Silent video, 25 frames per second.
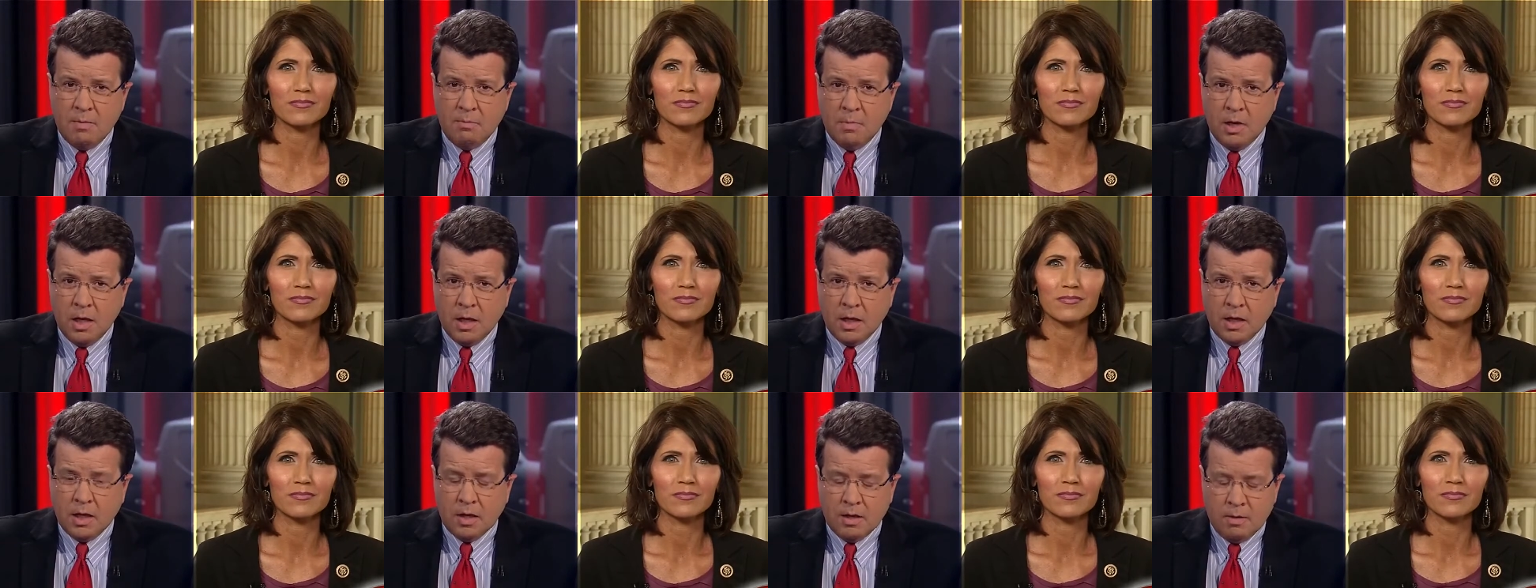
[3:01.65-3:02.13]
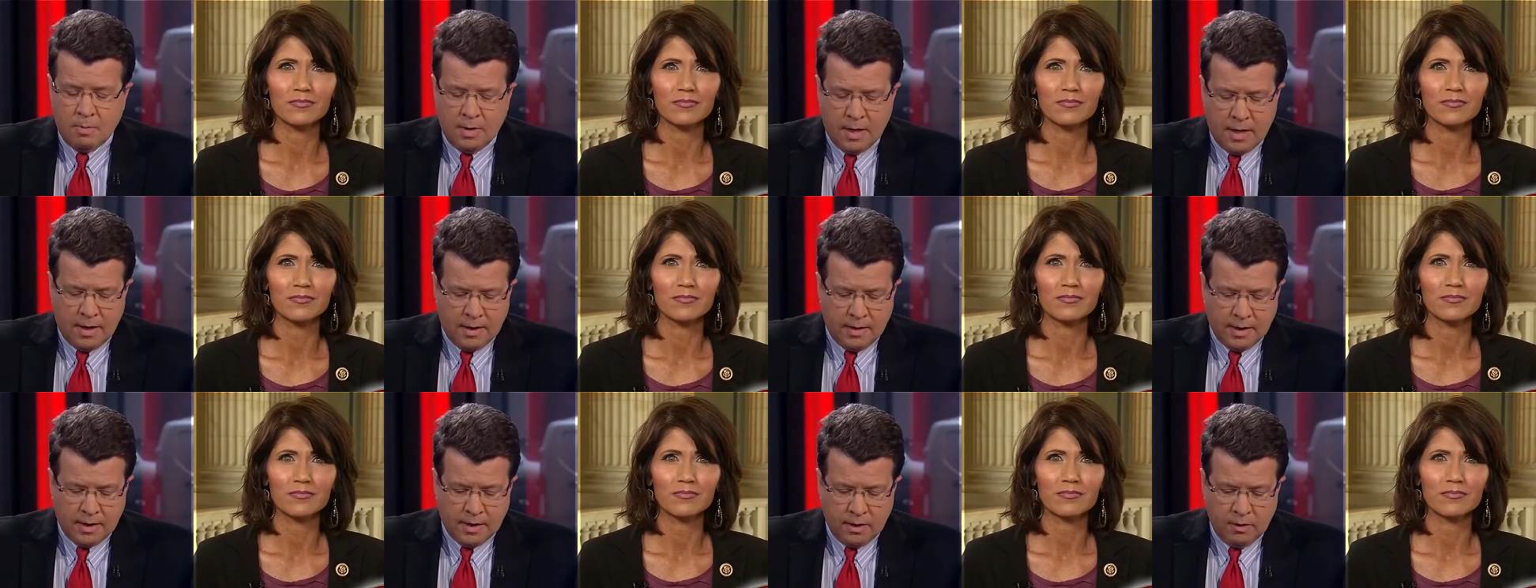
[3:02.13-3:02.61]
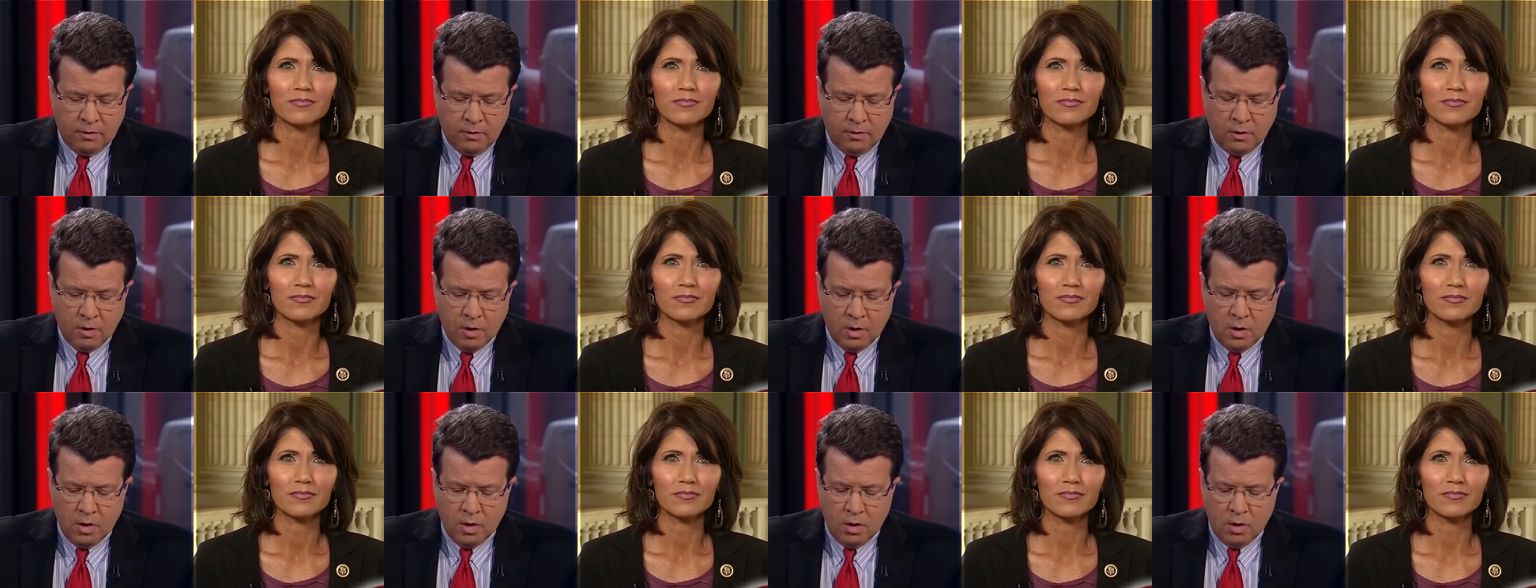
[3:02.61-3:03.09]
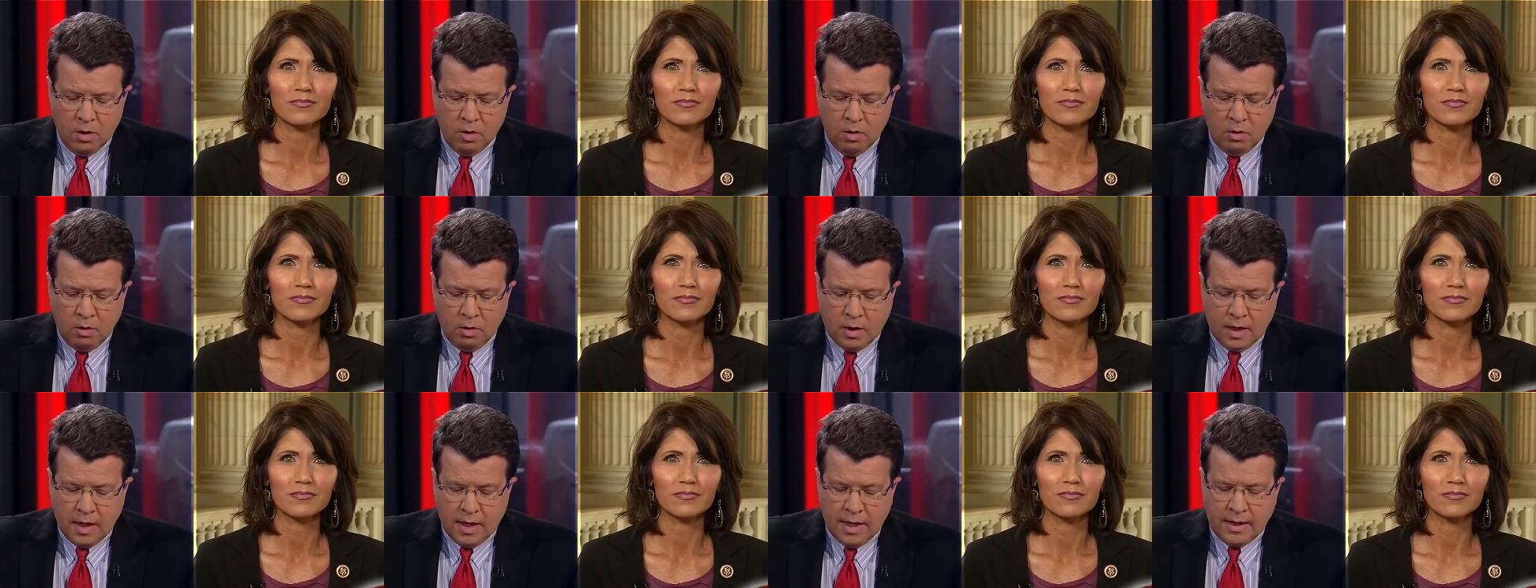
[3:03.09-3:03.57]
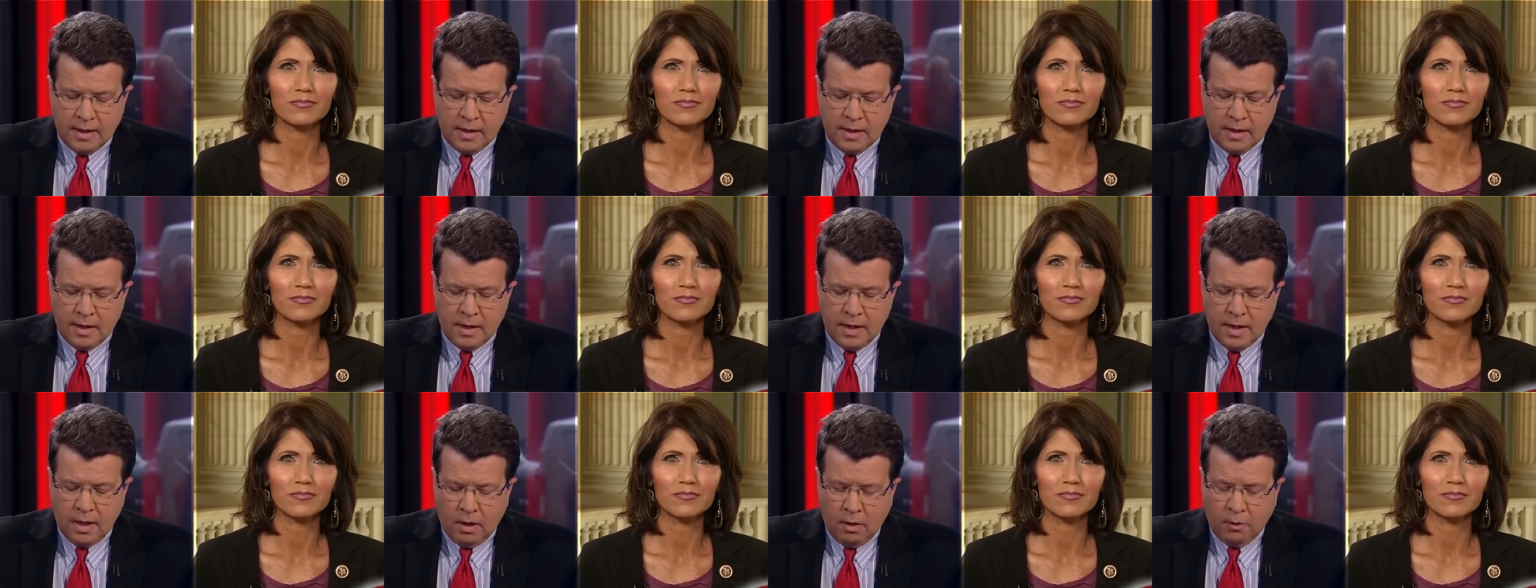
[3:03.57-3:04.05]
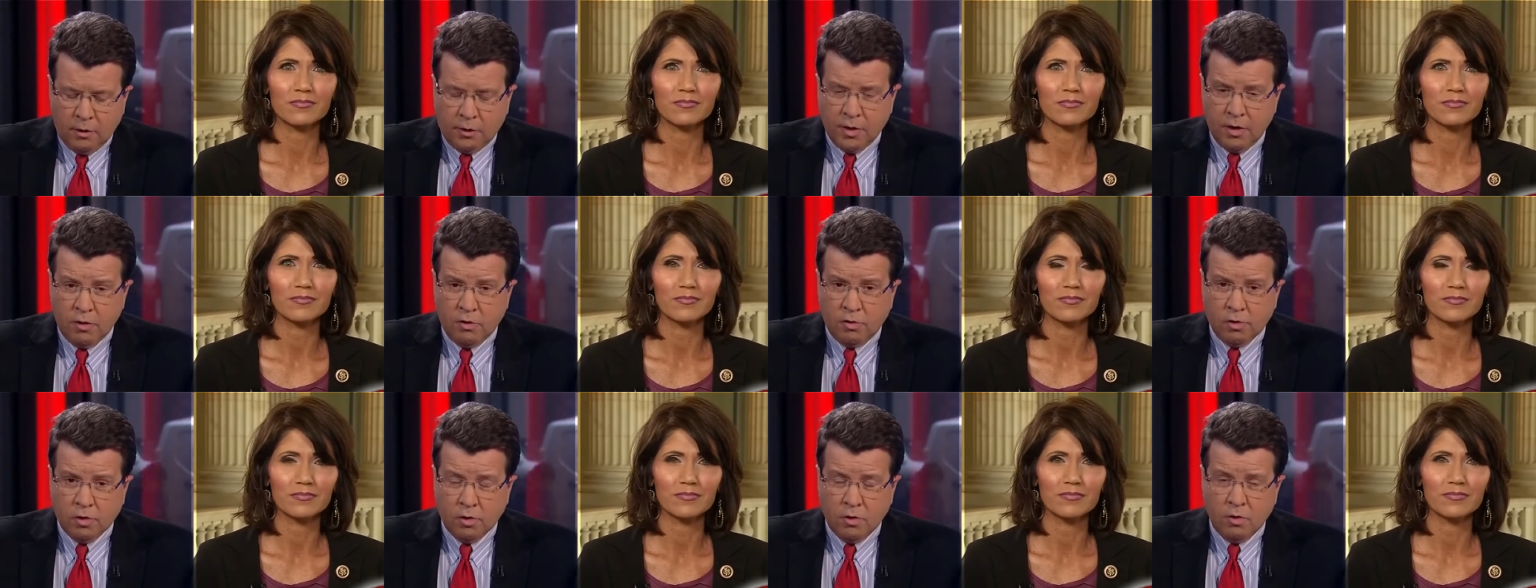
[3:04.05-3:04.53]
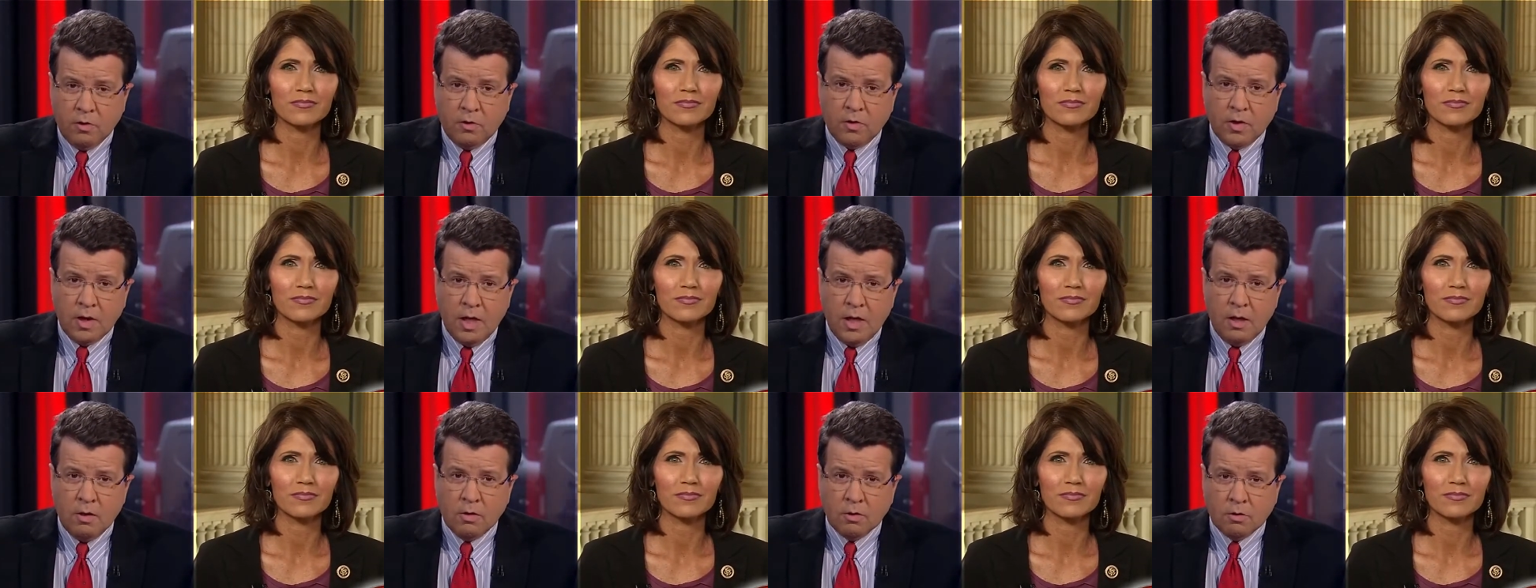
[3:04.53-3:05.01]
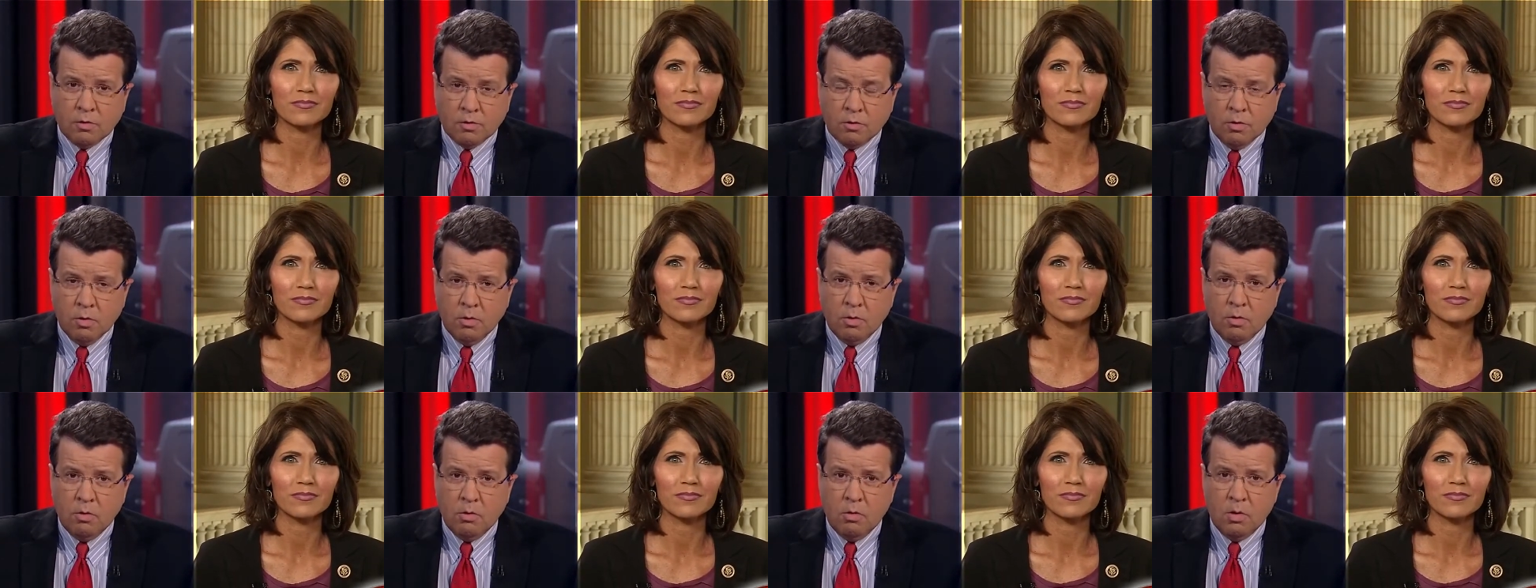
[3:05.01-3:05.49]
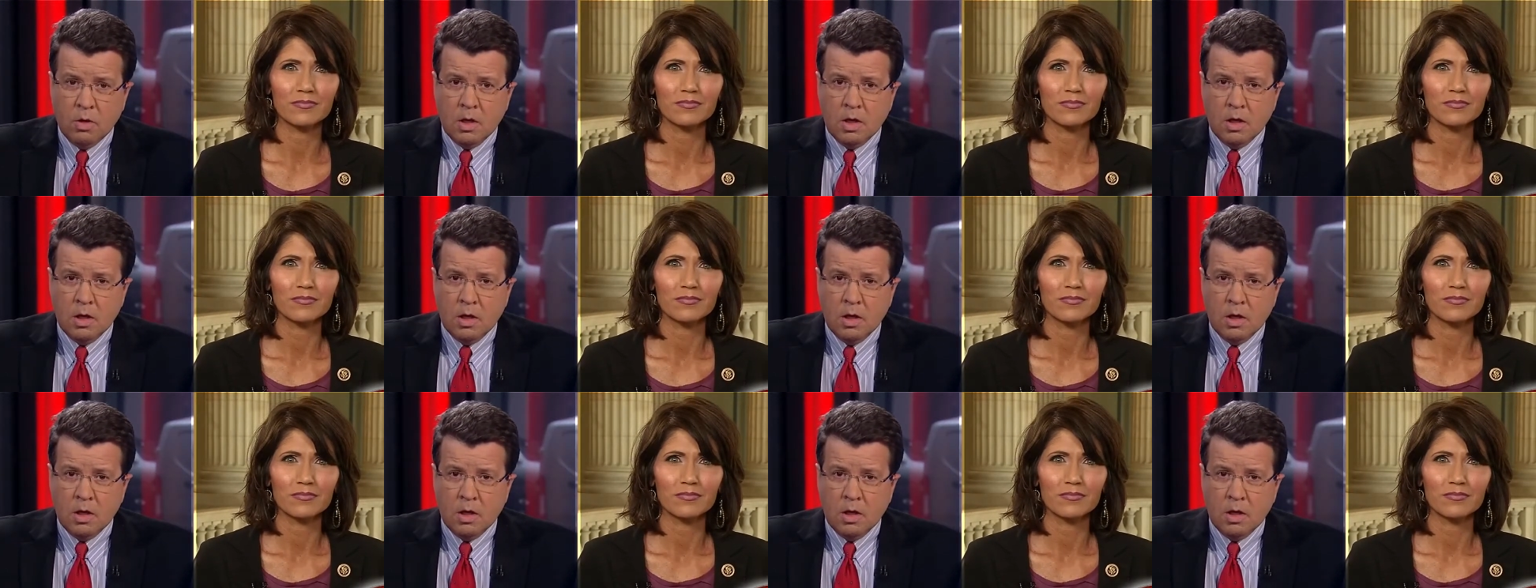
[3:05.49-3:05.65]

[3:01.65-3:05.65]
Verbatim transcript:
Speaker 1: million Americans who get health insurance either through